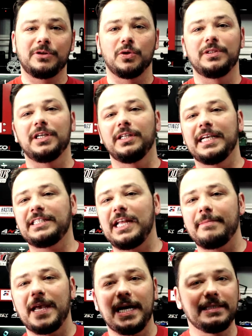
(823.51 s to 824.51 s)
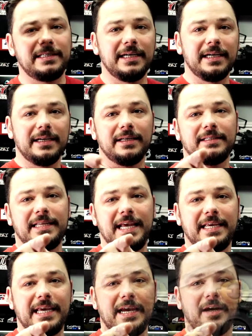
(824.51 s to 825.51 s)
So until next time, guys,
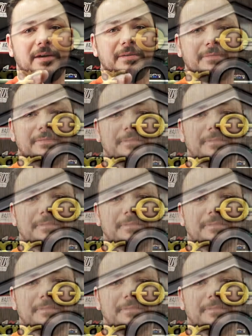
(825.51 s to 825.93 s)
take care.